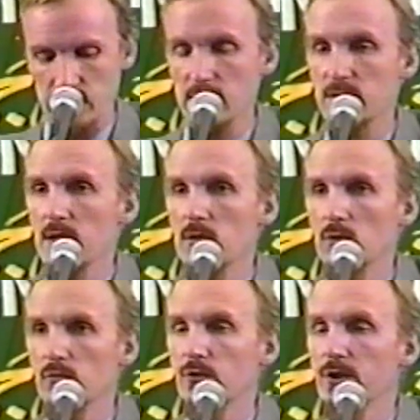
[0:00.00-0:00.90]
they're
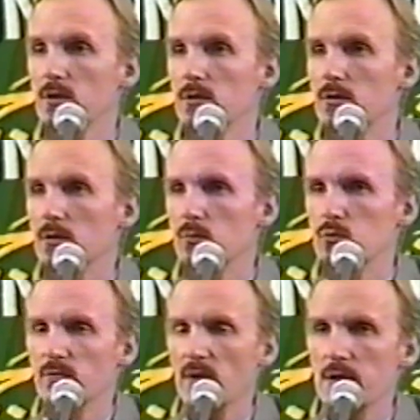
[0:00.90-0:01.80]
not very good at
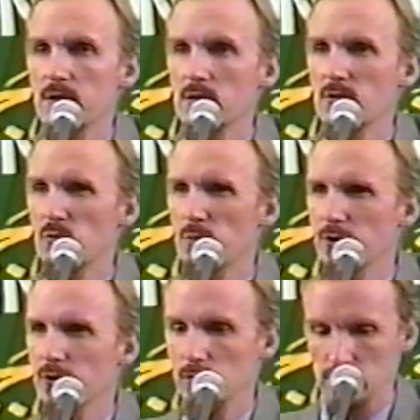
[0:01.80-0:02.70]
providing
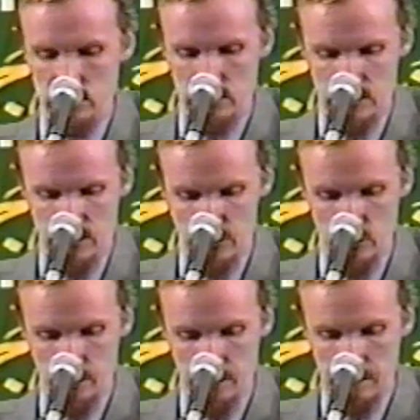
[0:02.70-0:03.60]
spiritual nourishment.